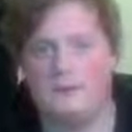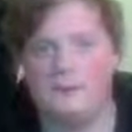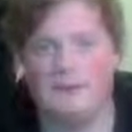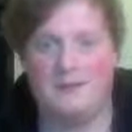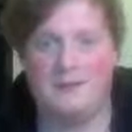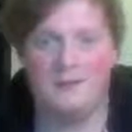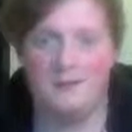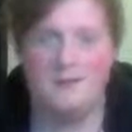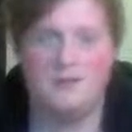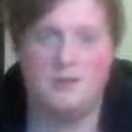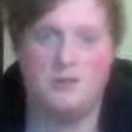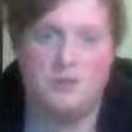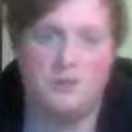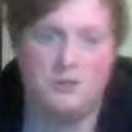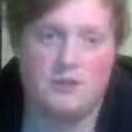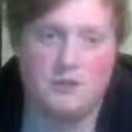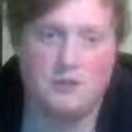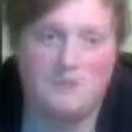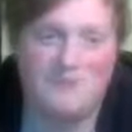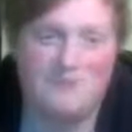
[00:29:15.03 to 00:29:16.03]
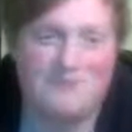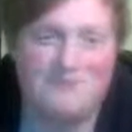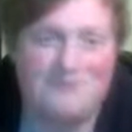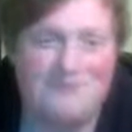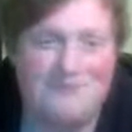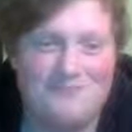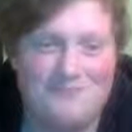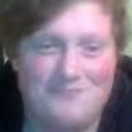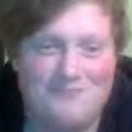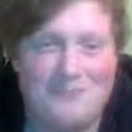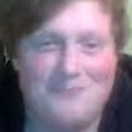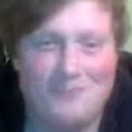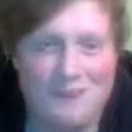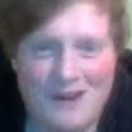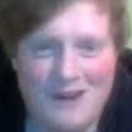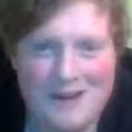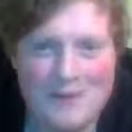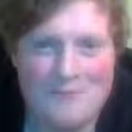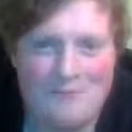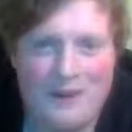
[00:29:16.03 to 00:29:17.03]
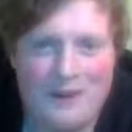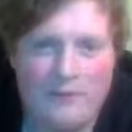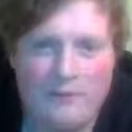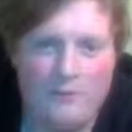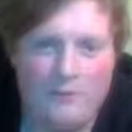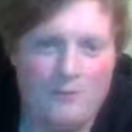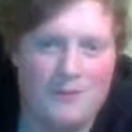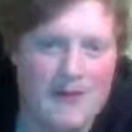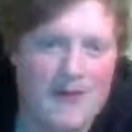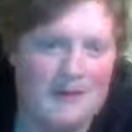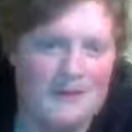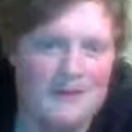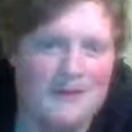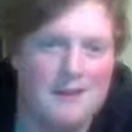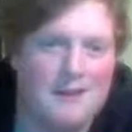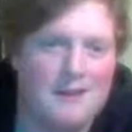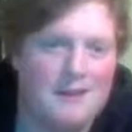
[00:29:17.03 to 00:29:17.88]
And this is just way better for black.